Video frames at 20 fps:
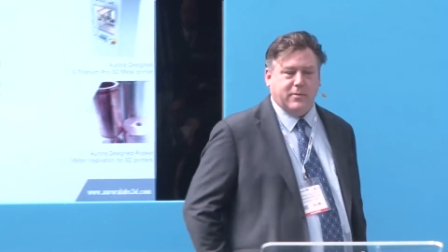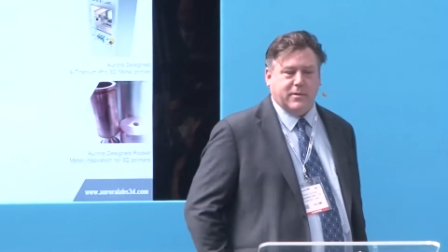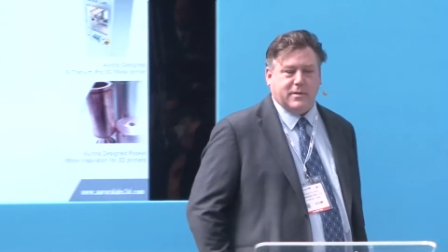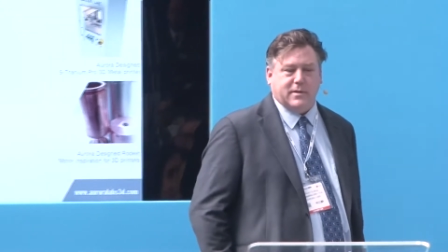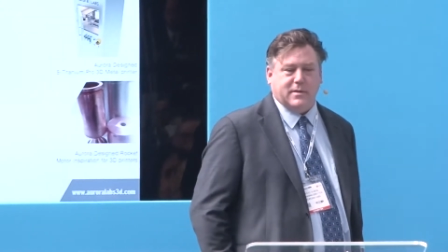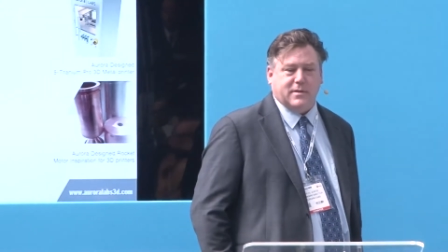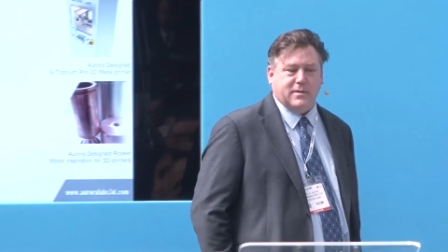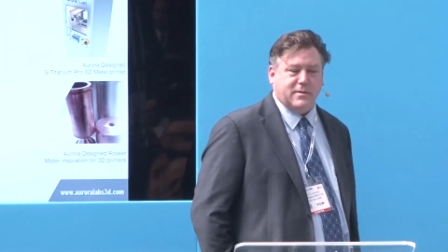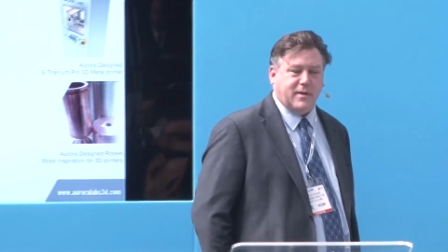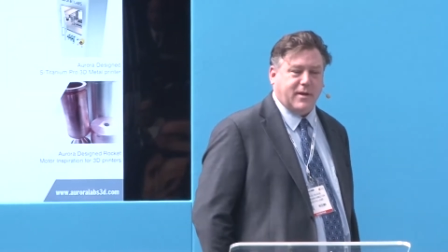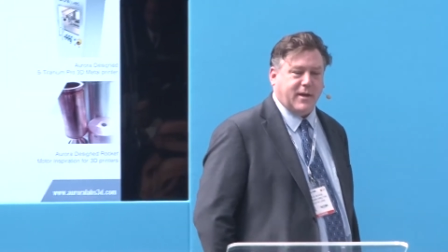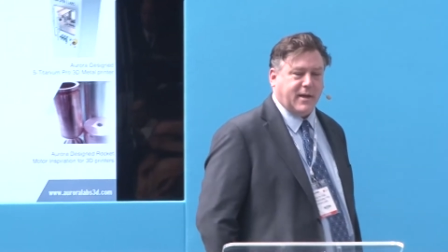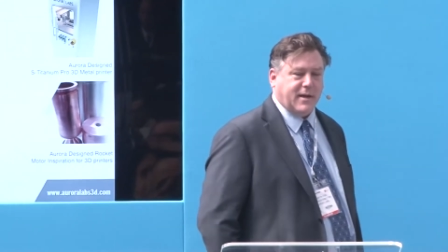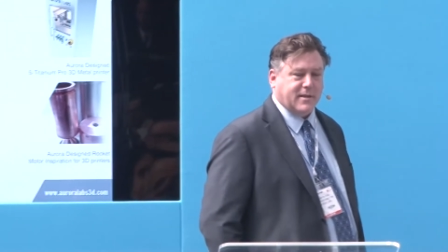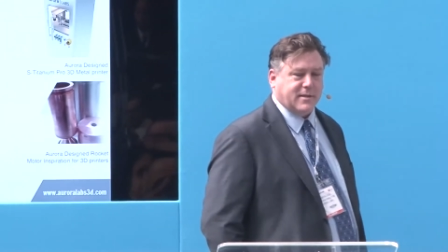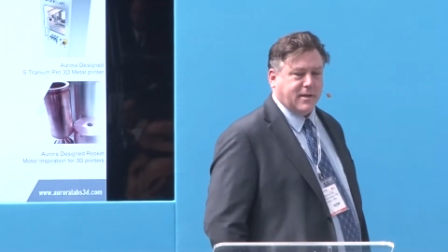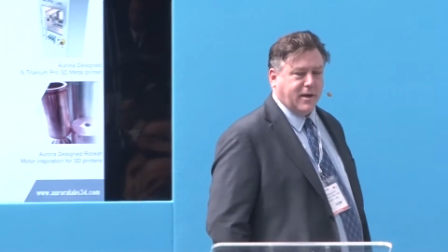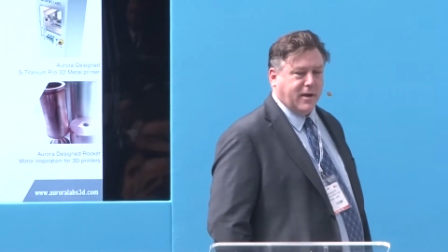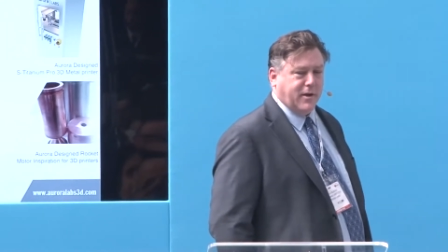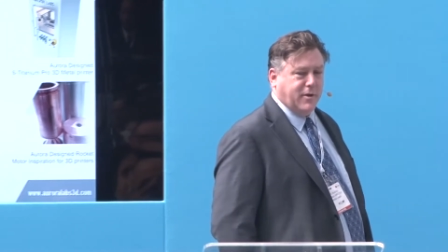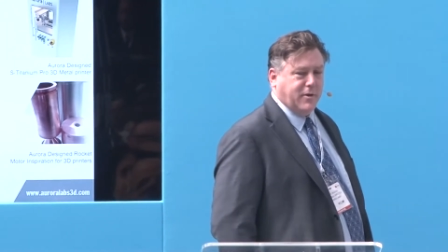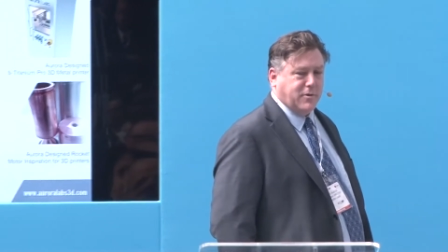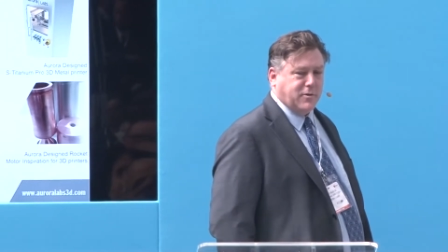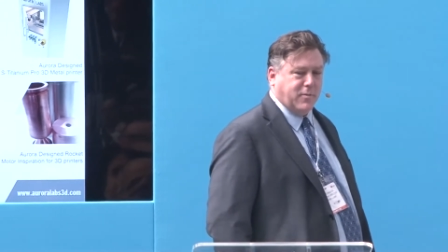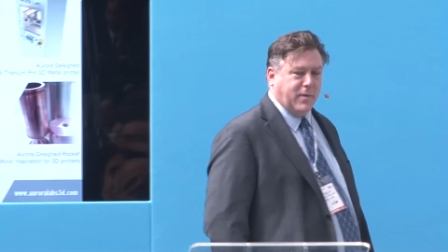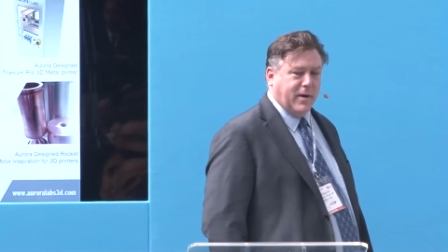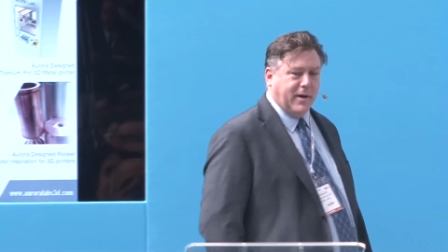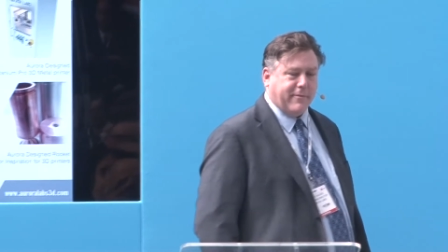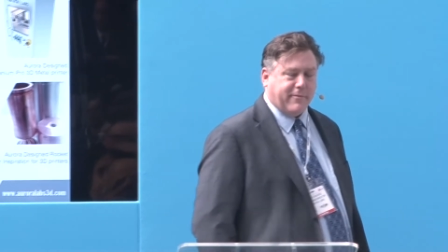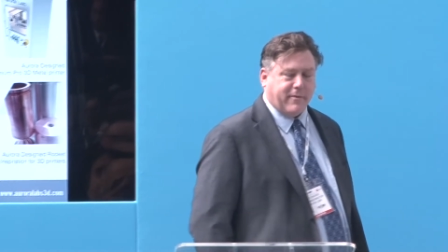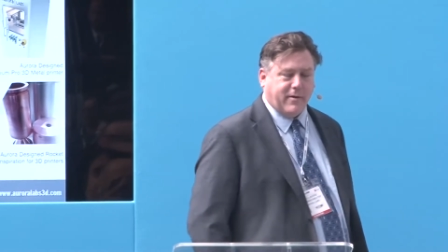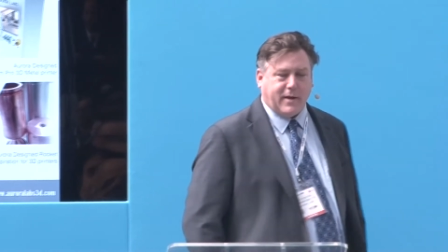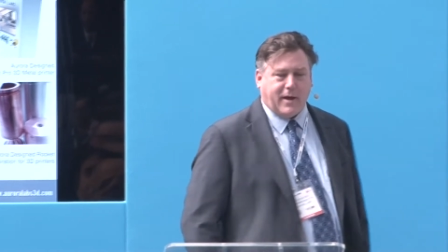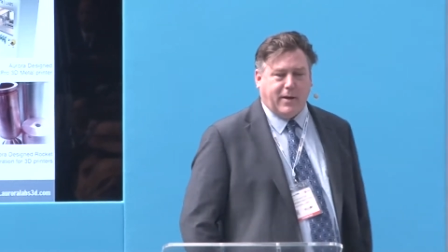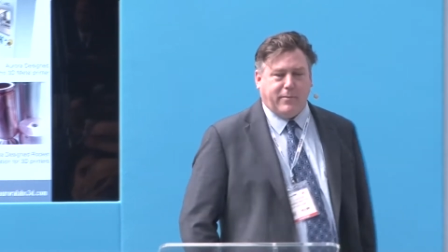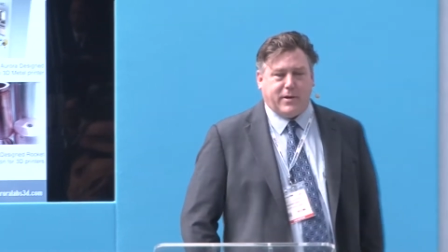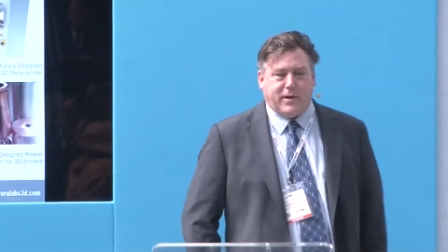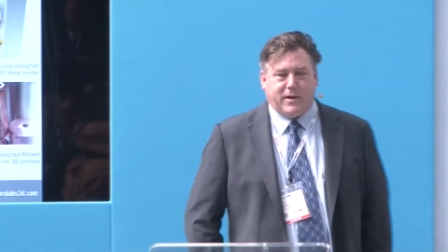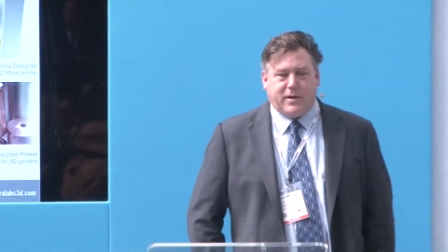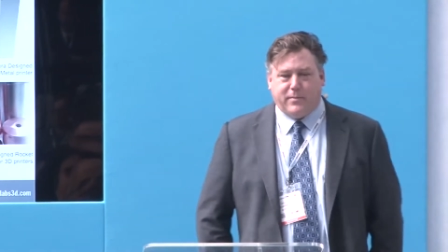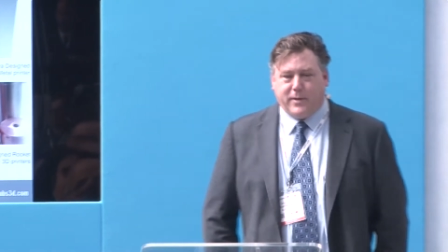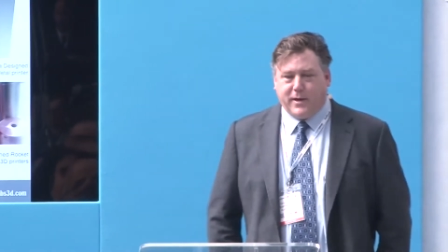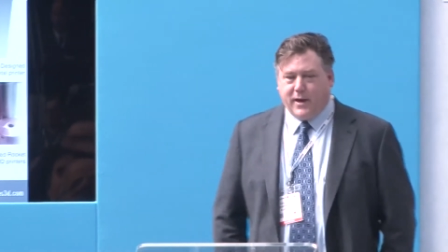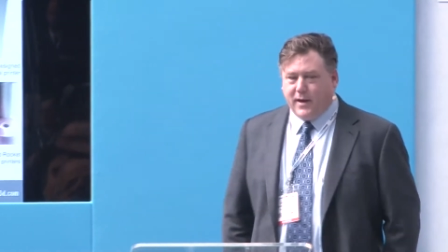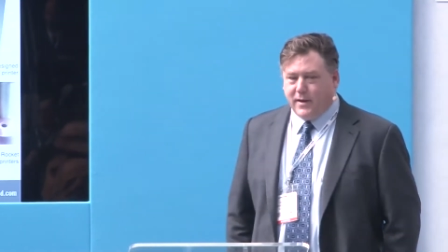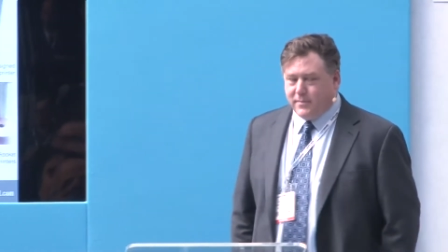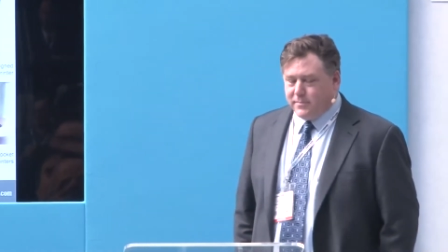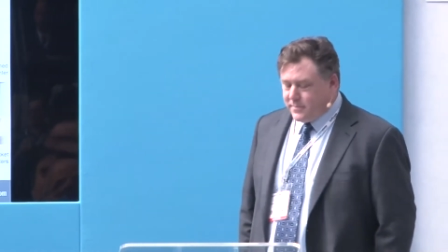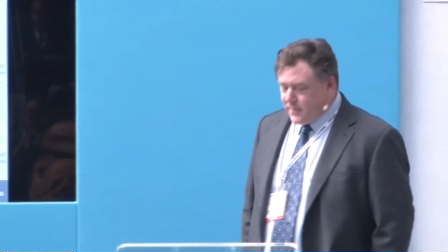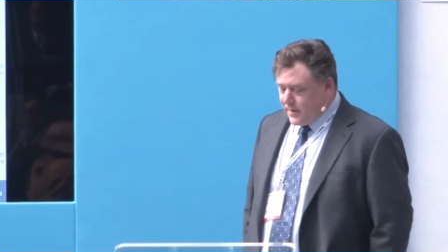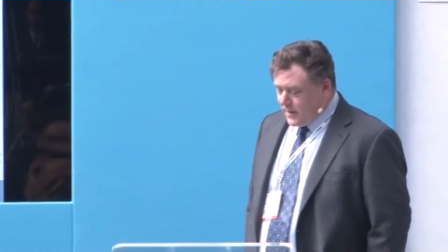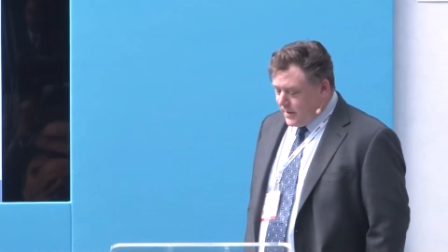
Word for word: which is, I guess, an unusual way for a company to begin